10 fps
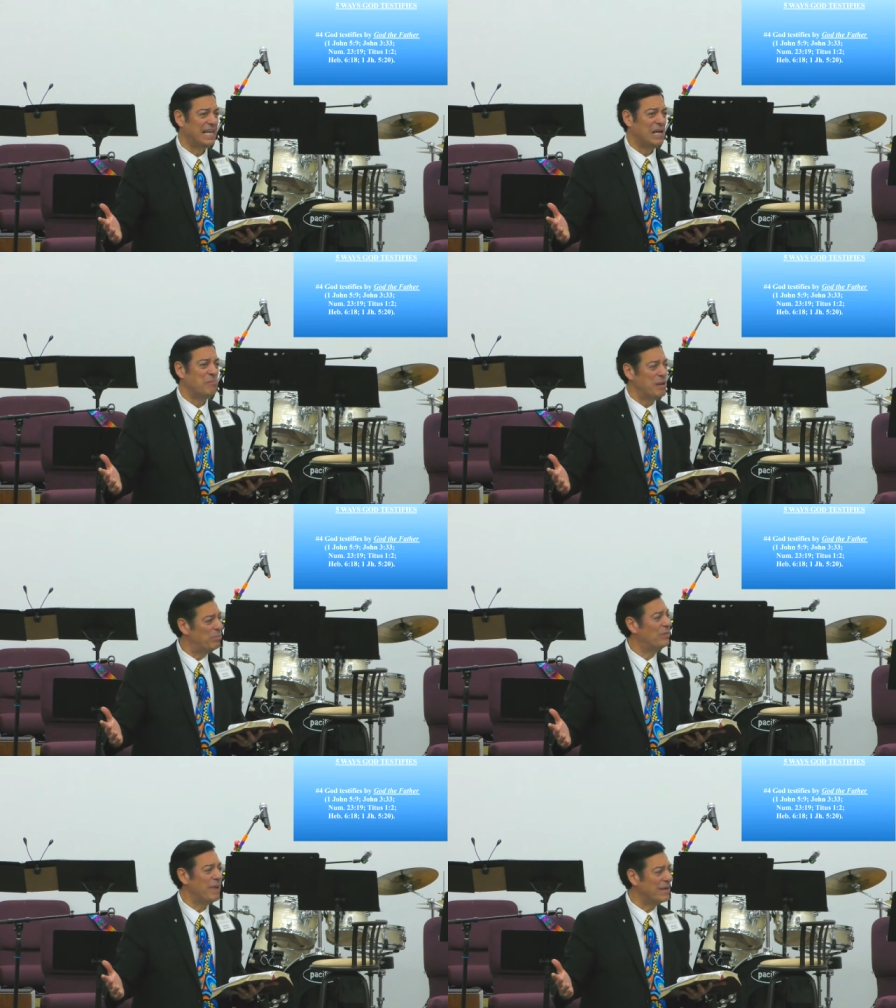
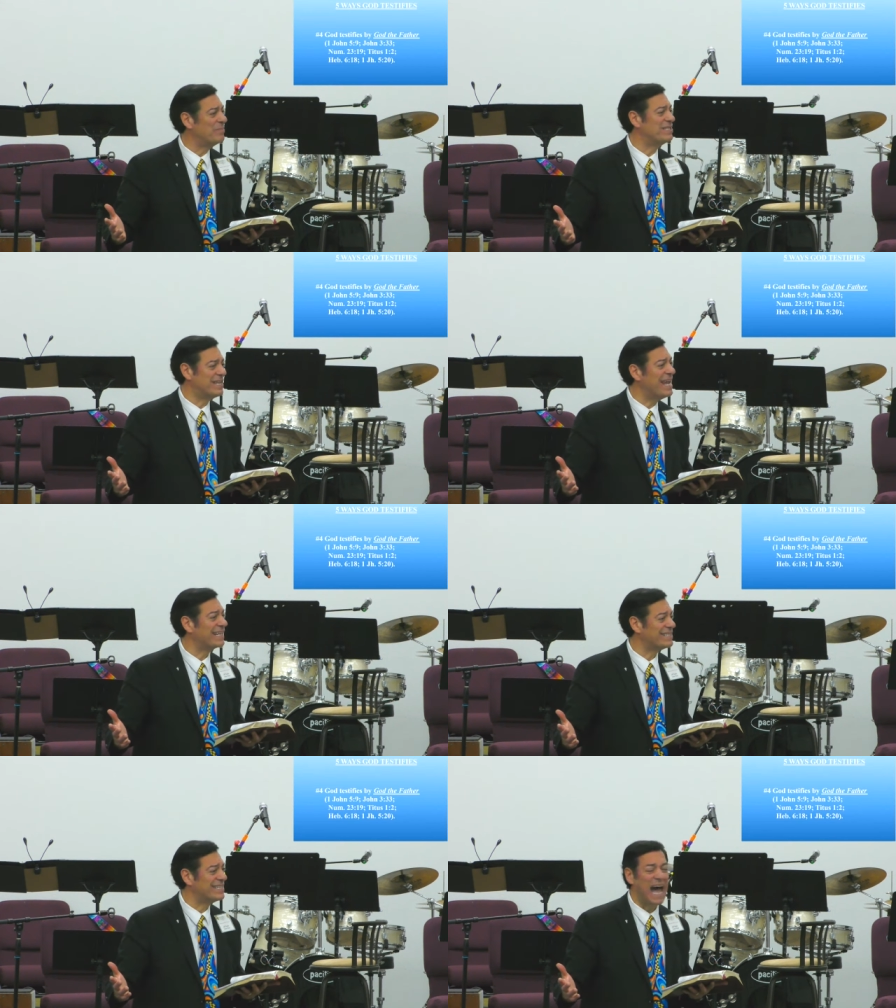People make
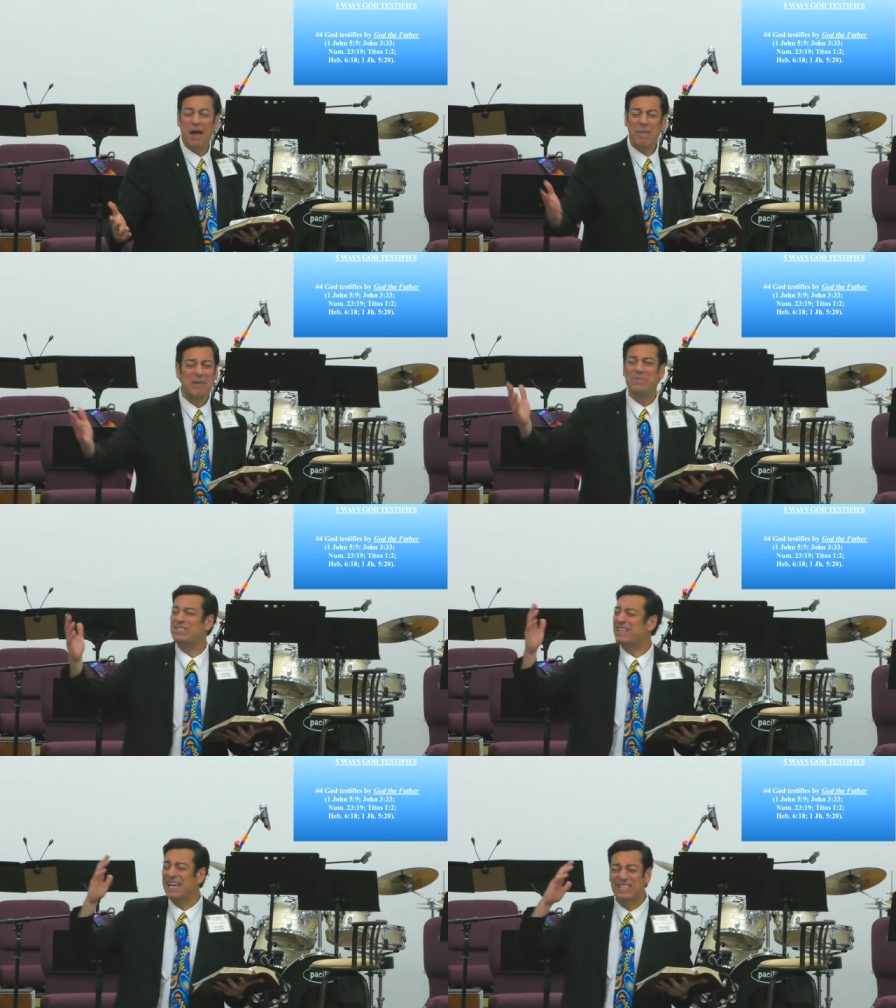mistakes. I make
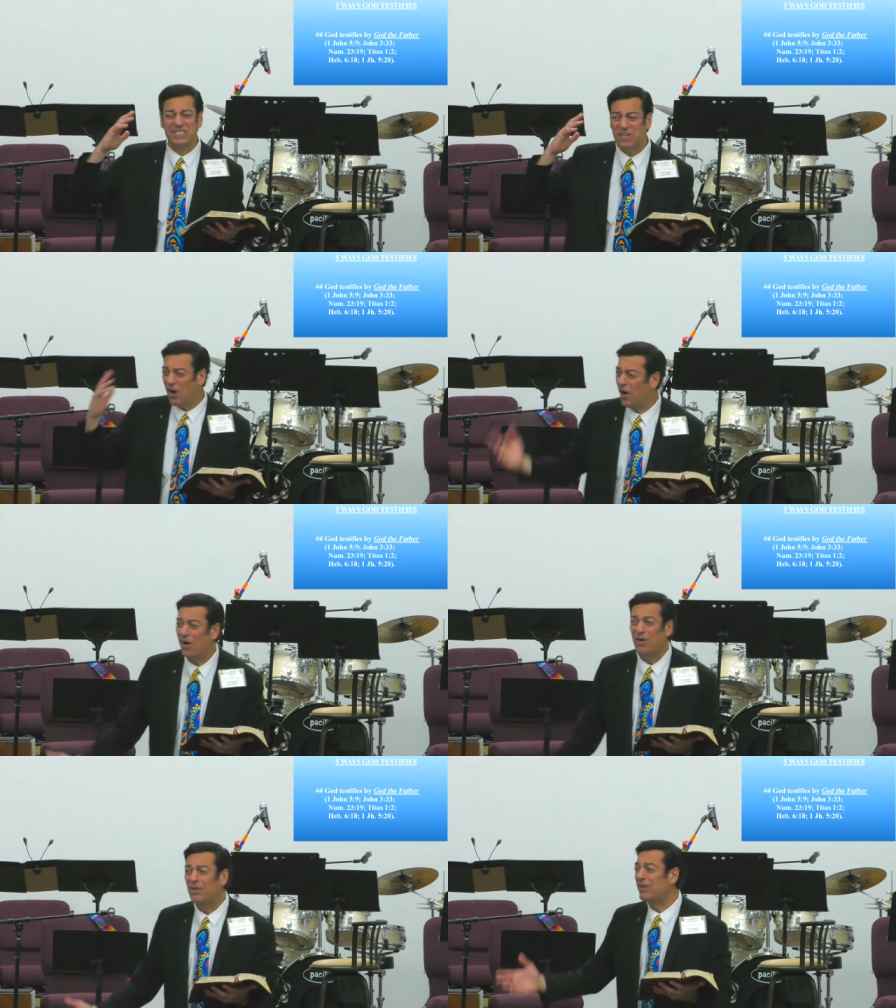mistakes
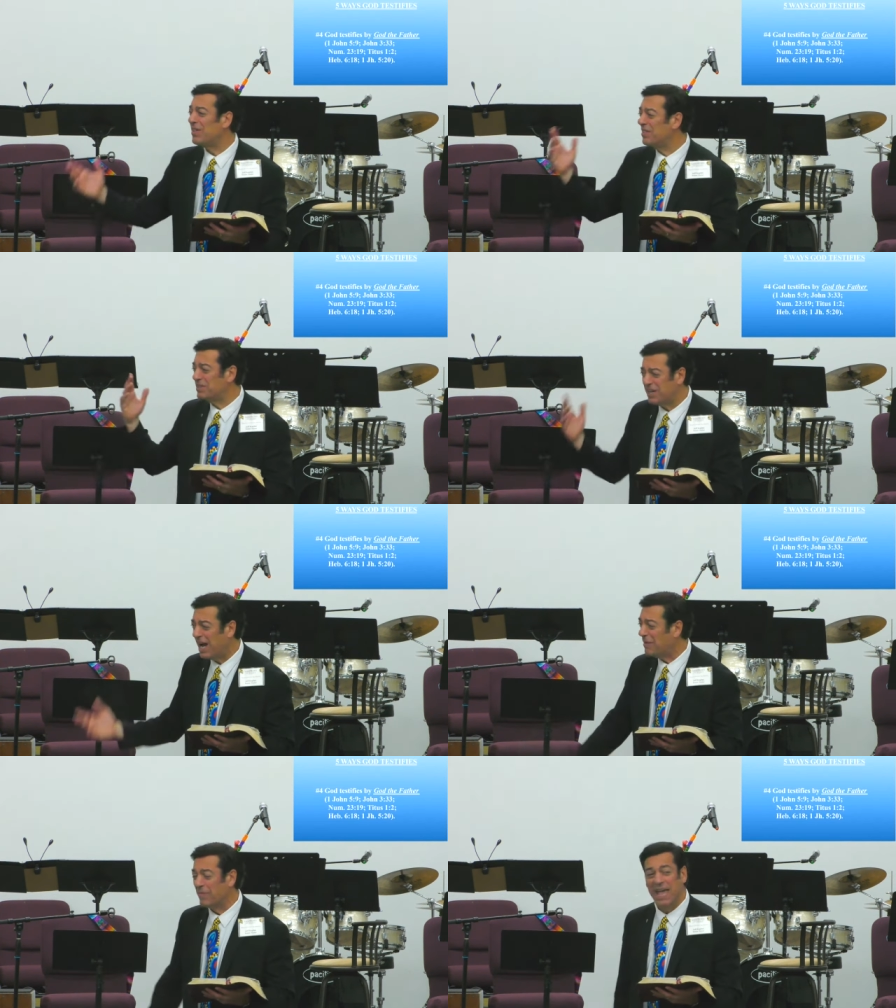all the
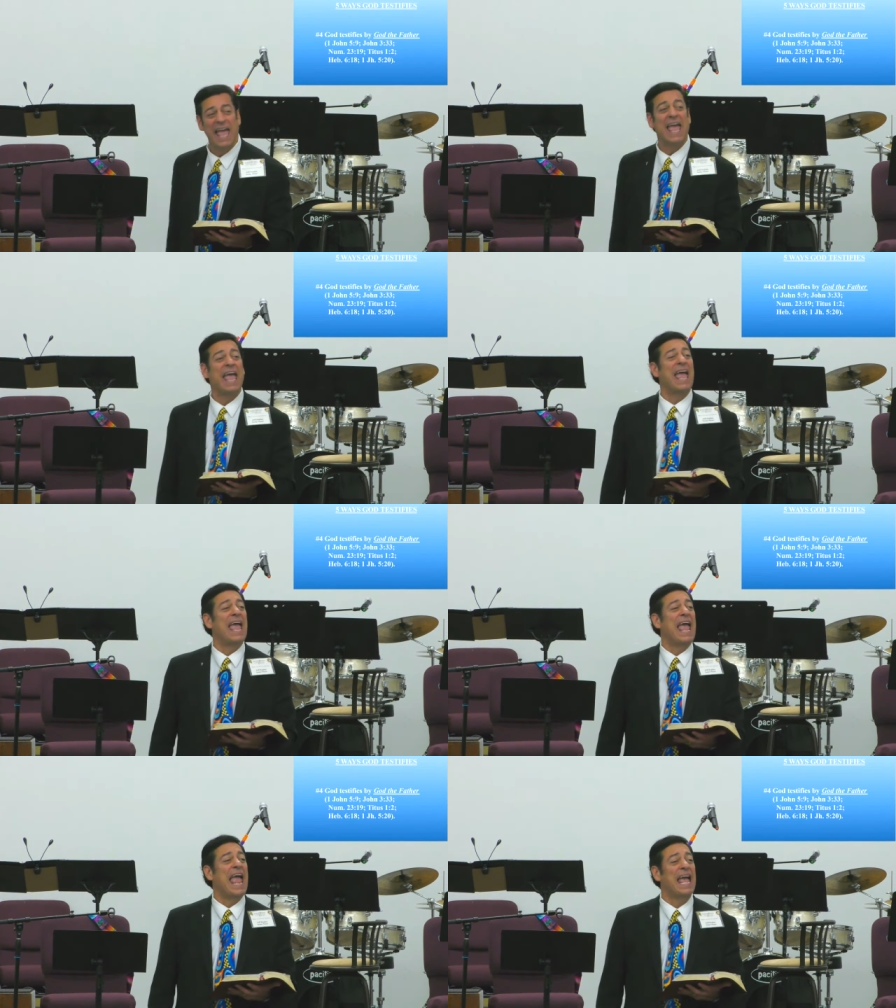time.
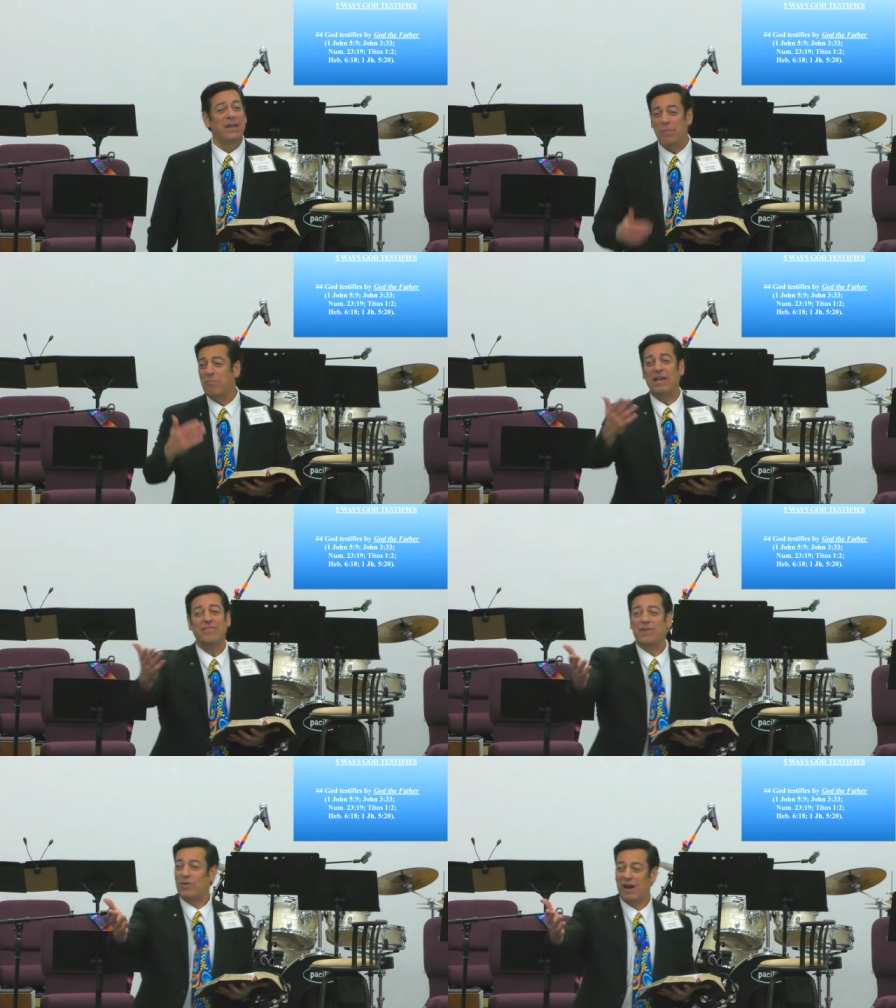And many of
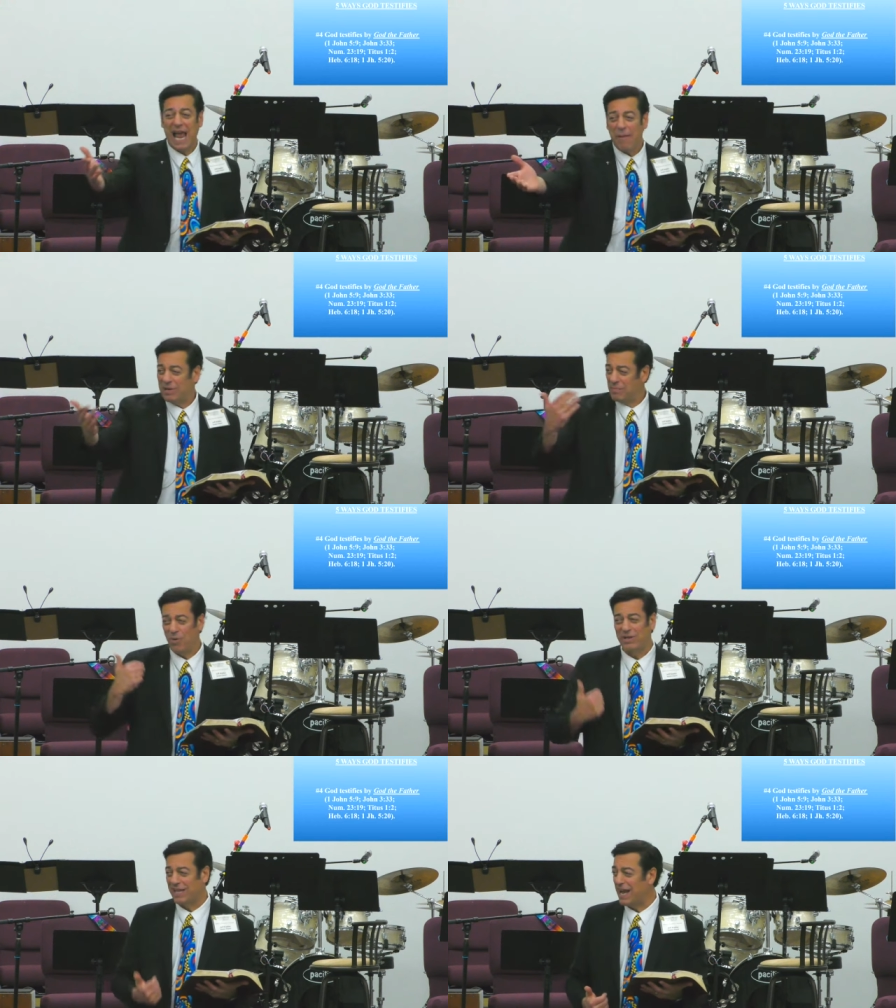you are happy to
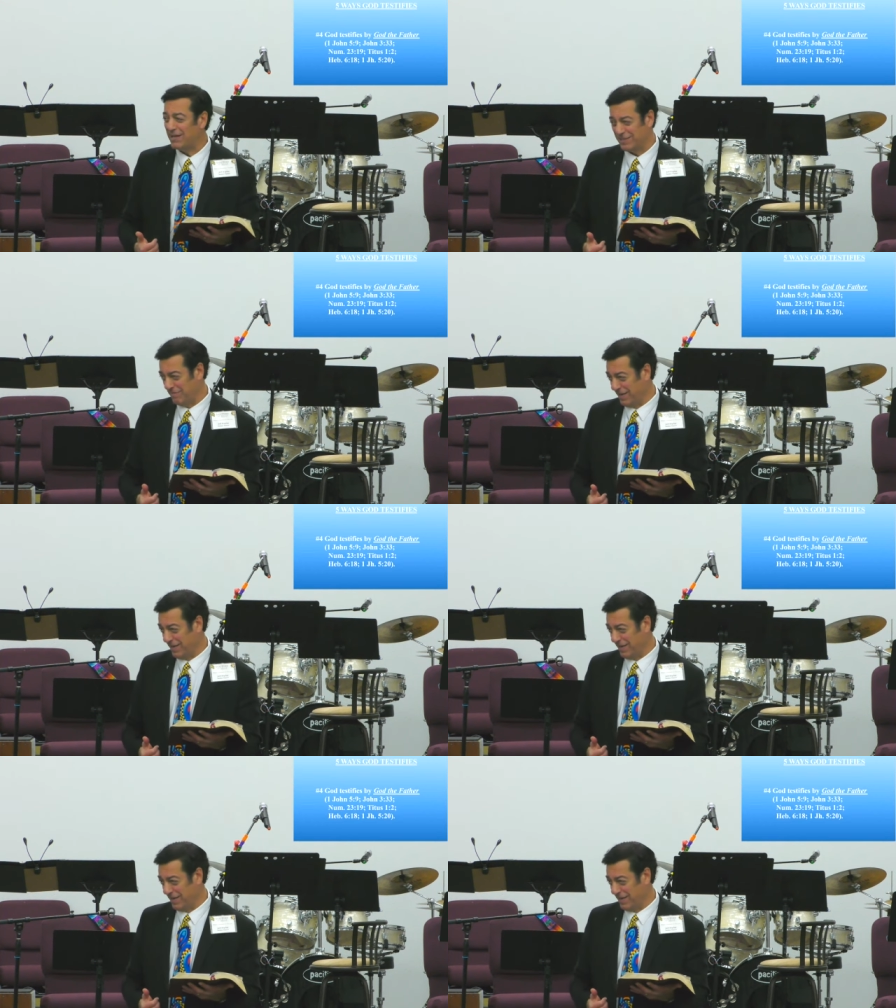point that out to me.